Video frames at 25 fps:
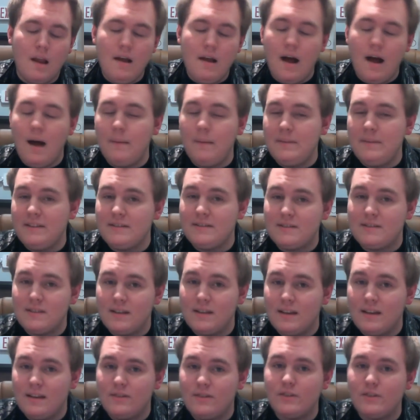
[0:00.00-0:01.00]

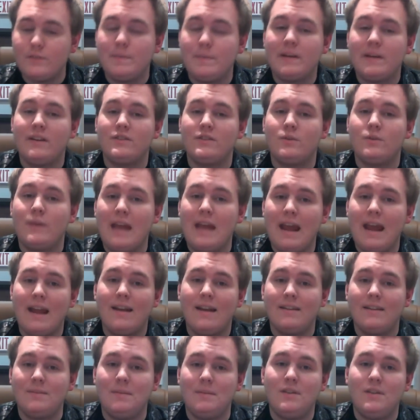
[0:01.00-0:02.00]
Obviously, just because you can
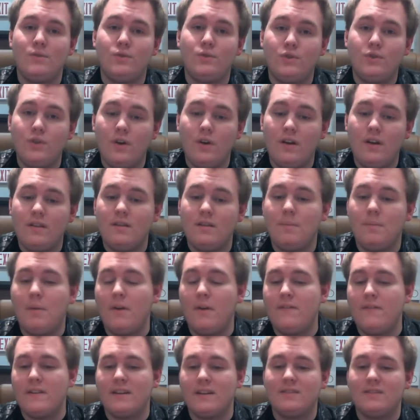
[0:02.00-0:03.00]
doesn't mean you should. The
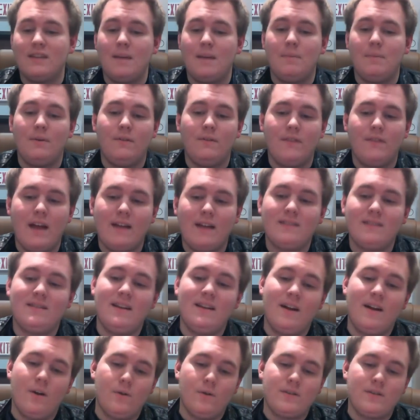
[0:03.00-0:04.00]
perfect example of that is
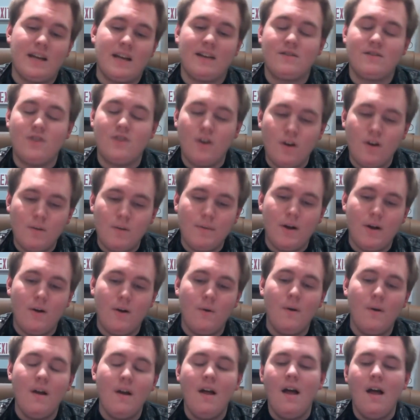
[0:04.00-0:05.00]
the Aerotank
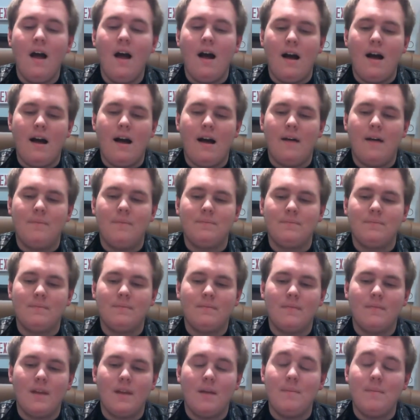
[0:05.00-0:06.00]
Turbo
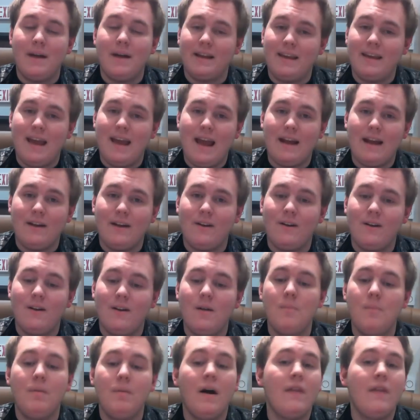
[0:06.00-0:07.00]
by Kanger,
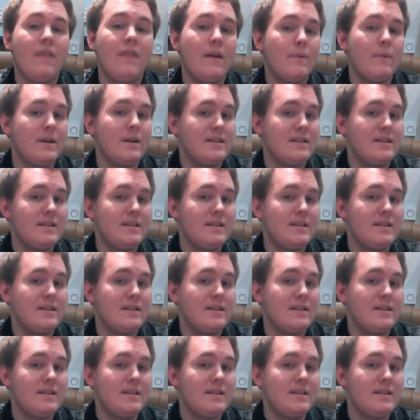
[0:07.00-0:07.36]
but they